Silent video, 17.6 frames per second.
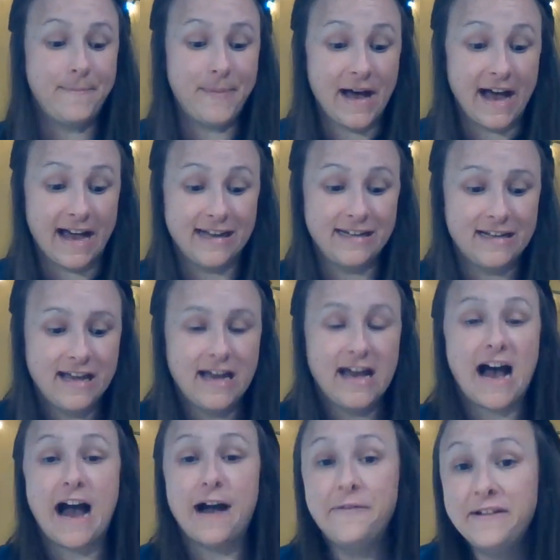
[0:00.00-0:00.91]
But
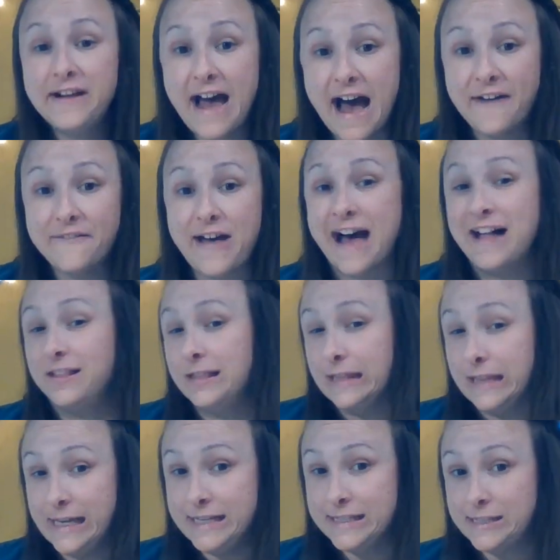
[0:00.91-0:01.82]
I would have at
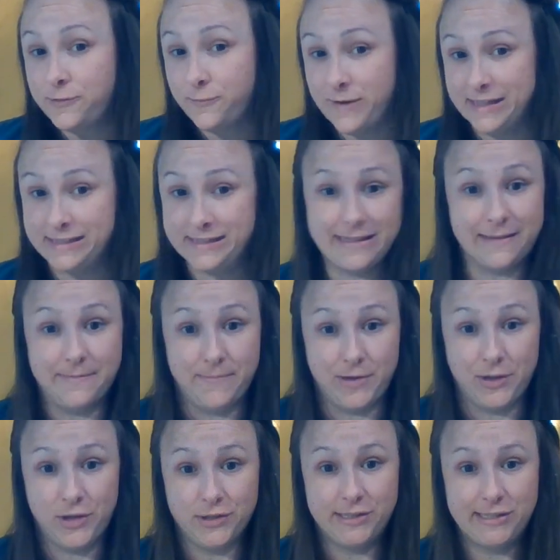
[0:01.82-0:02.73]
least 1
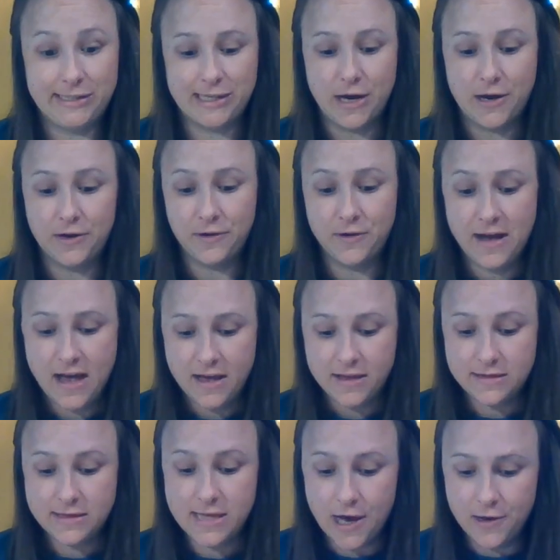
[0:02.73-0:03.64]
symbol. So
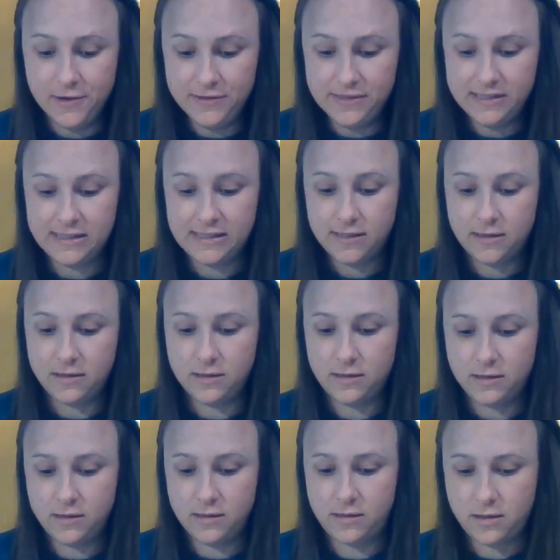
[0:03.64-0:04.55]
those
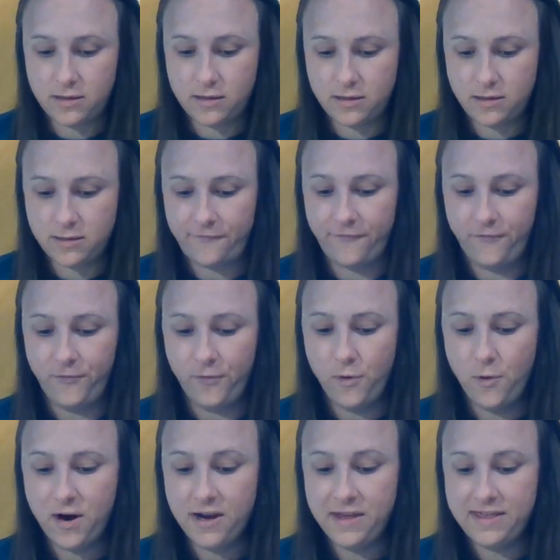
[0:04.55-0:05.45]

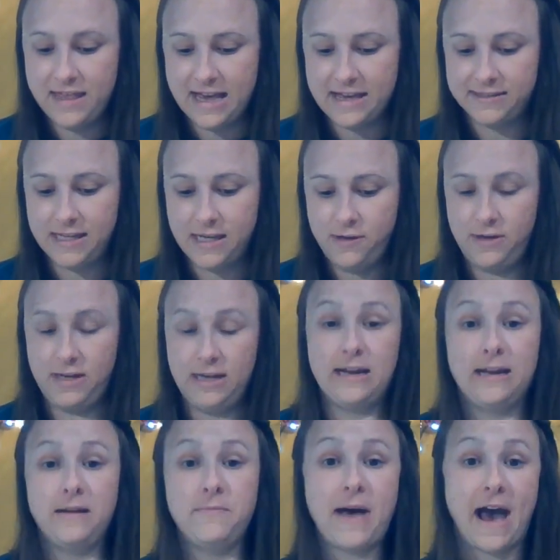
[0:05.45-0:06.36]
4 things that you need
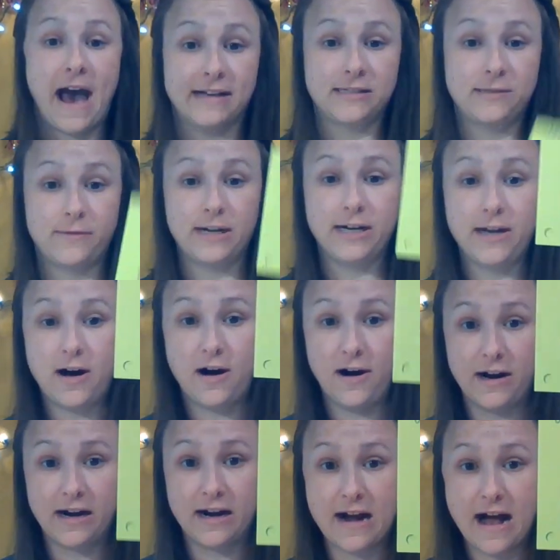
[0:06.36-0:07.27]
in a password
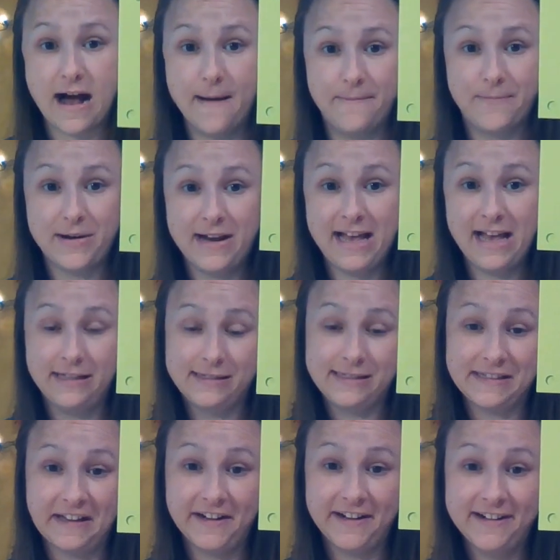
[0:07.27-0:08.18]
are
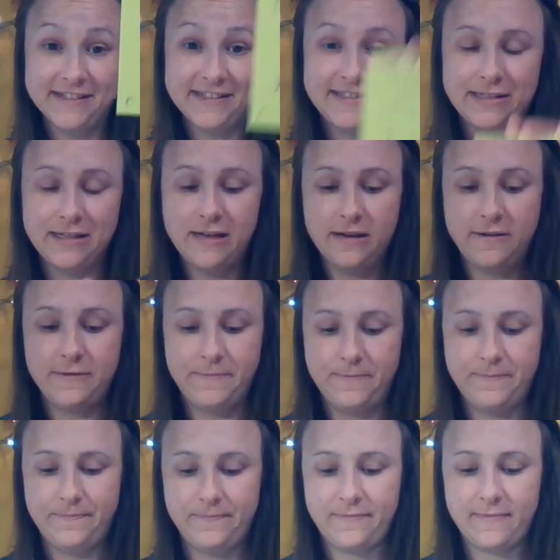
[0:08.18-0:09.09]
uppercase letters,
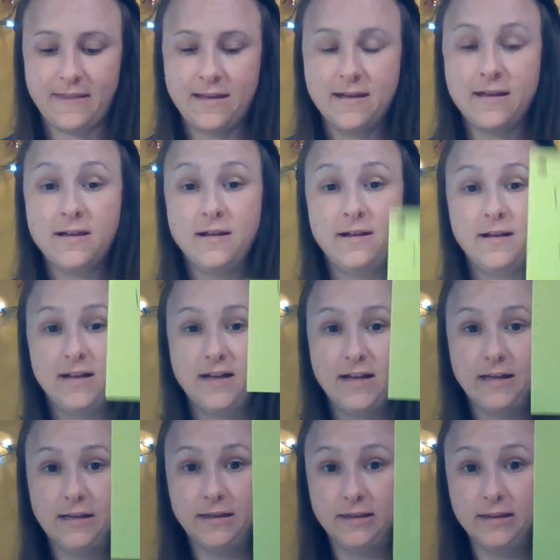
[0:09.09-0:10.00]

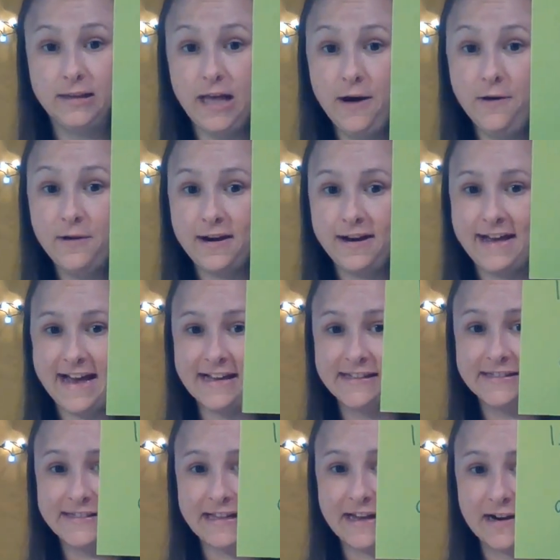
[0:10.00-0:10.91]

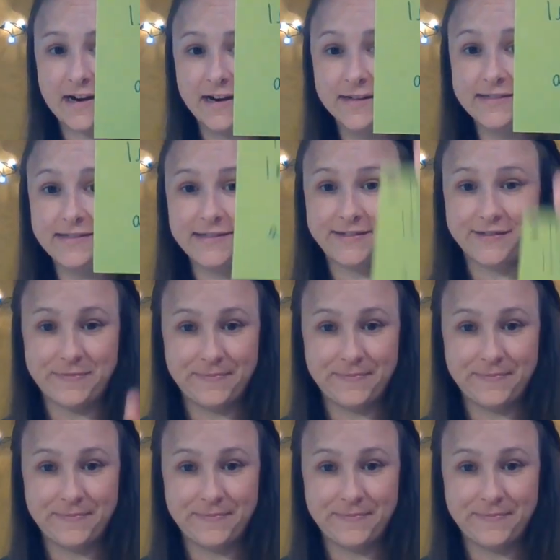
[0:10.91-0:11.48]
lowercase letters,